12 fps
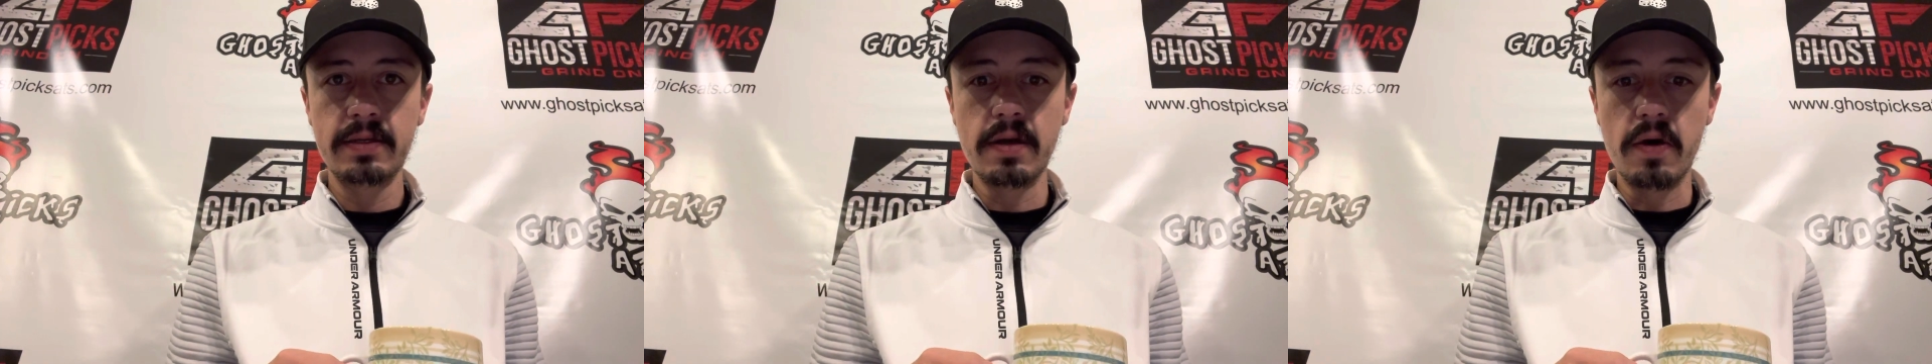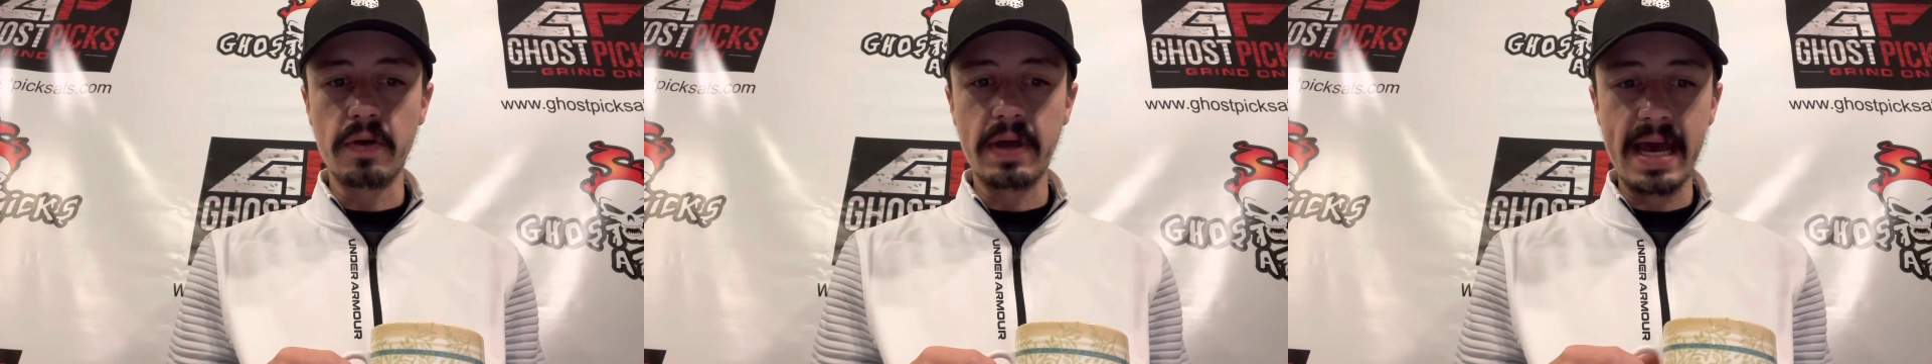
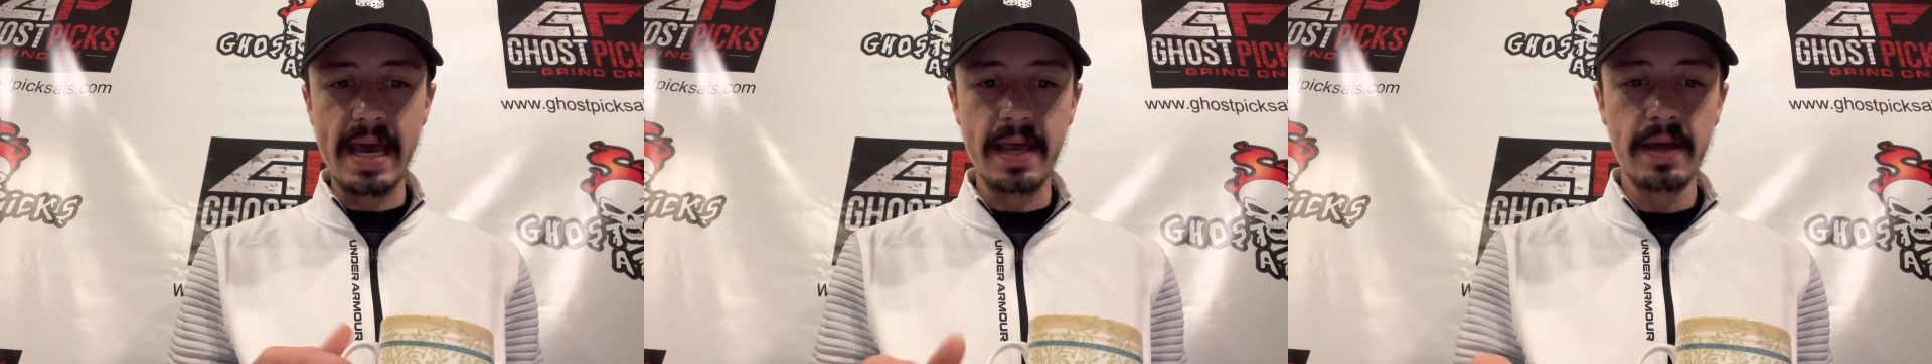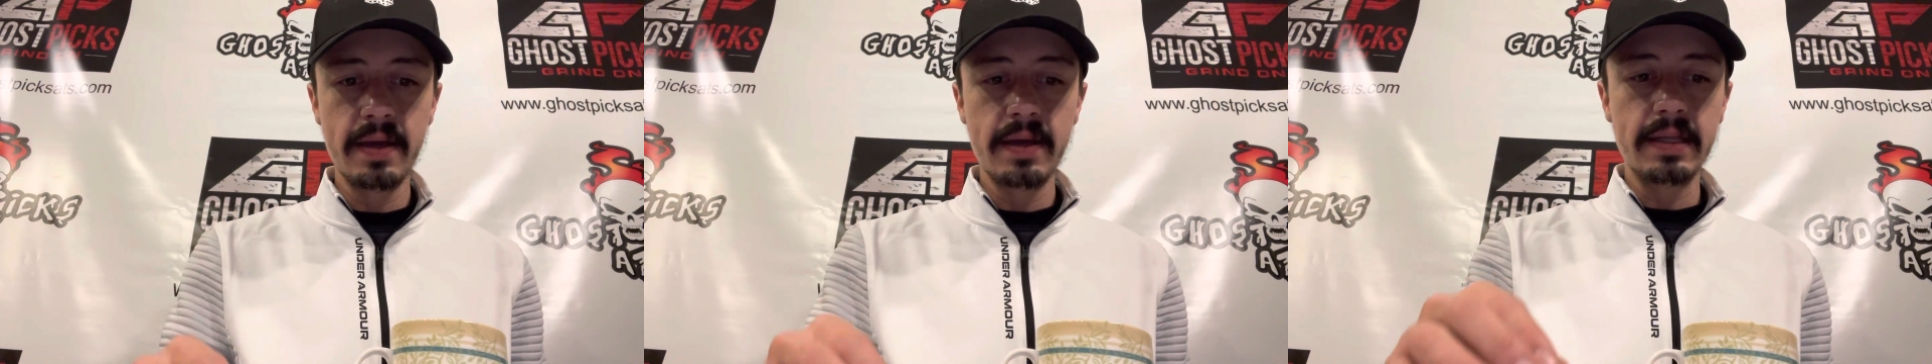
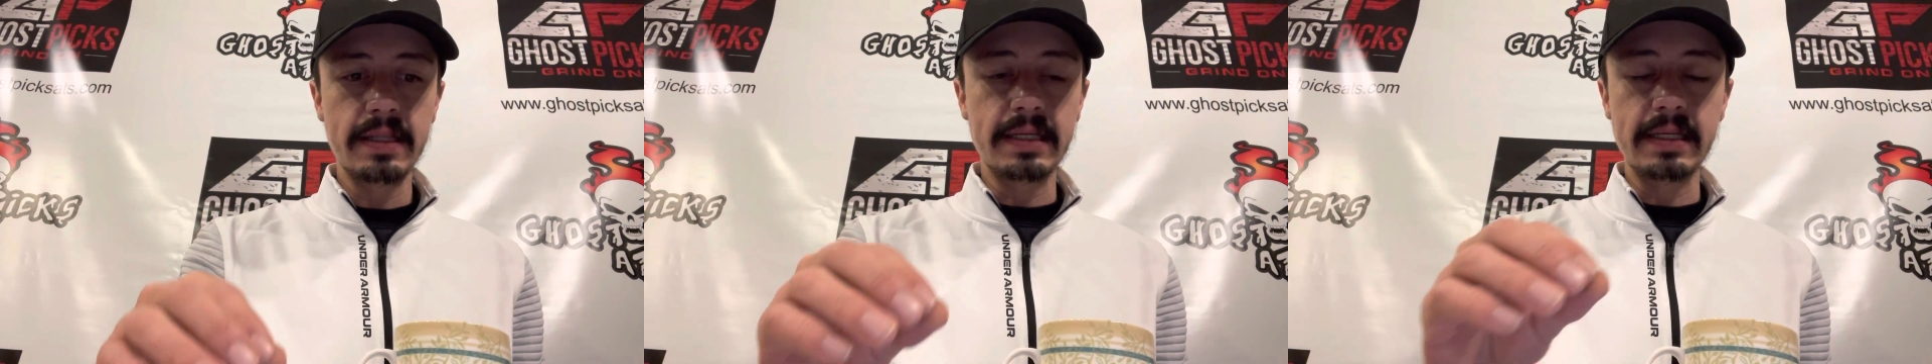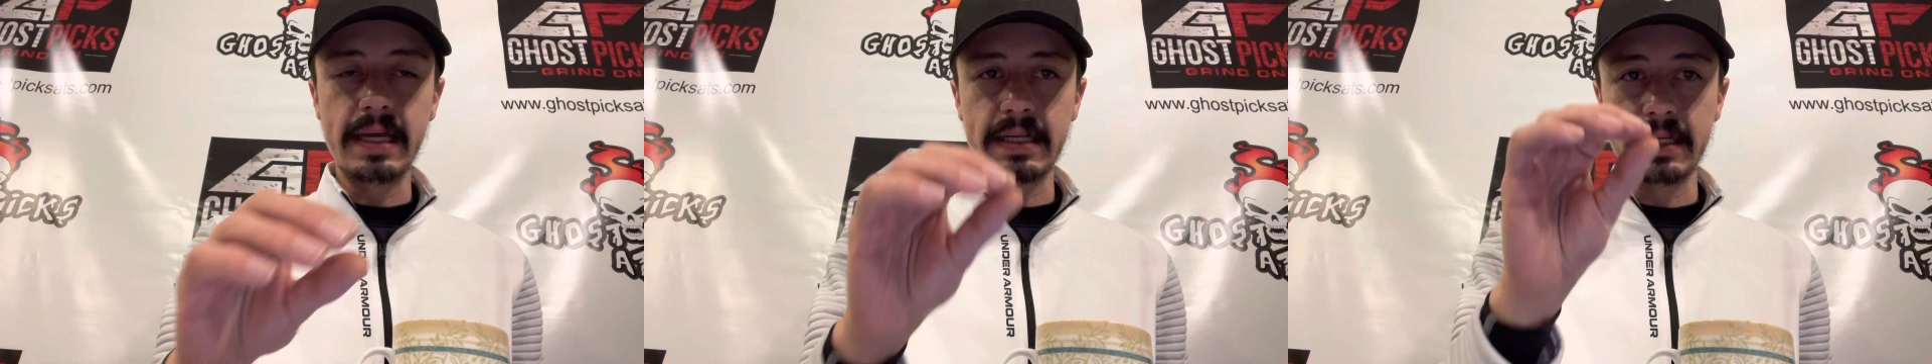Okay?
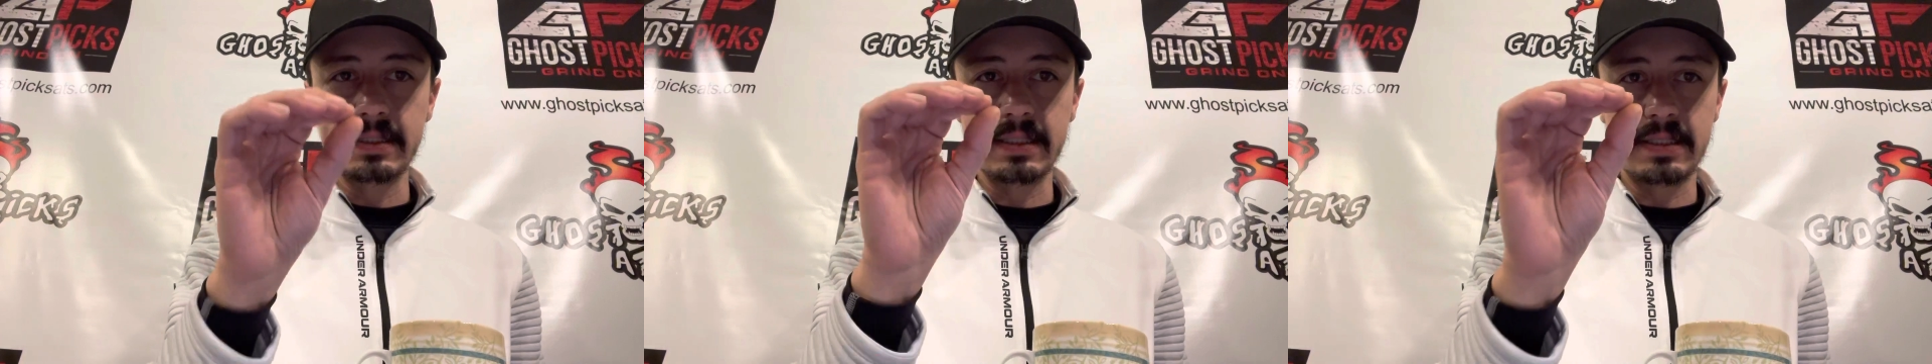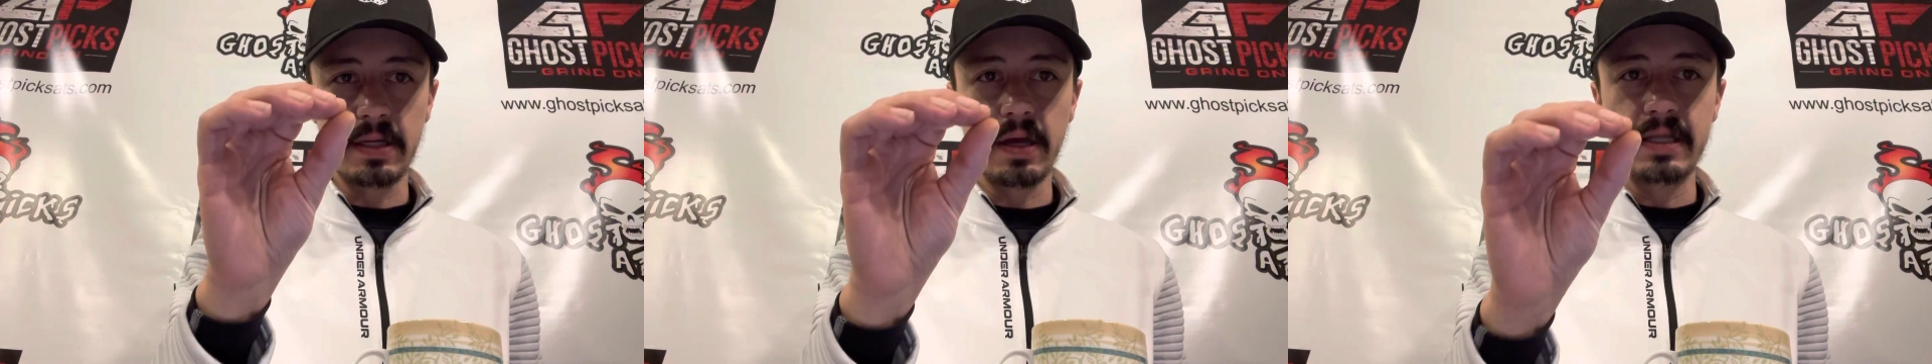because it, it,